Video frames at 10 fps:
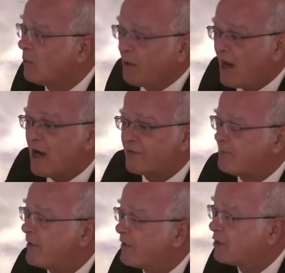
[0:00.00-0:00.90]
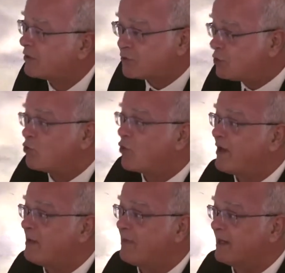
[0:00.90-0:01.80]
When half the borough got 2
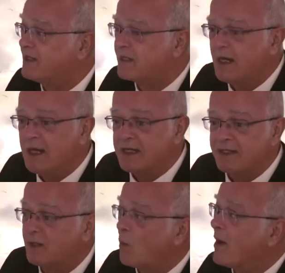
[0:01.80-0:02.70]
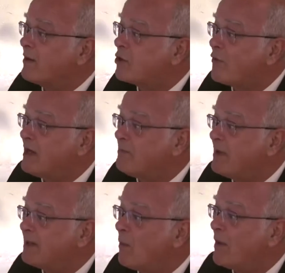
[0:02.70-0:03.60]
green bins instead of 1 green
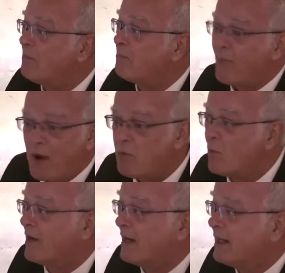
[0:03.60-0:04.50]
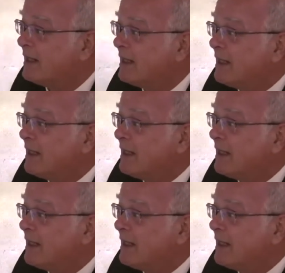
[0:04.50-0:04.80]
bin and 1 brown one.